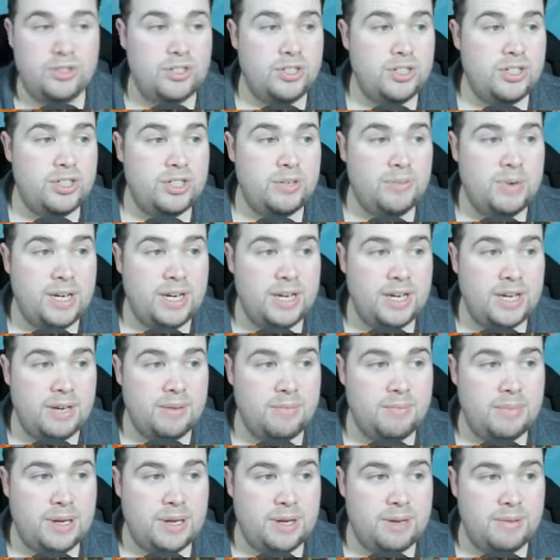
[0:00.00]
just to make it
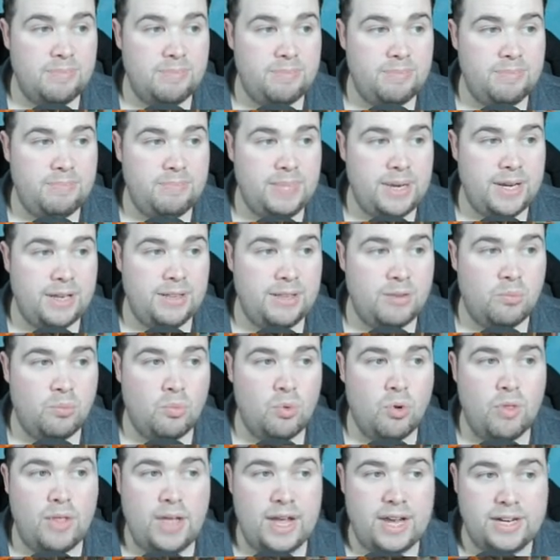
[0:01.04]
a bit bigger than
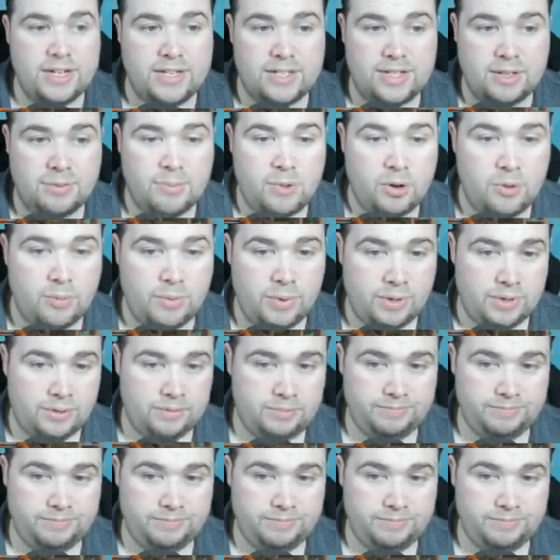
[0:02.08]
what that is at the moment.